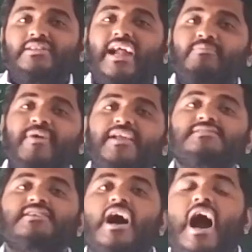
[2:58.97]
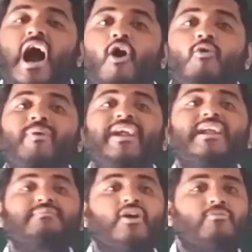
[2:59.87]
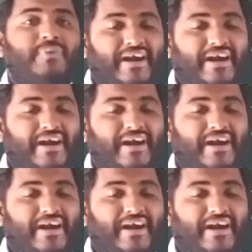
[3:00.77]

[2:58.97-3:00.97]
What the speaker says: That means how many number of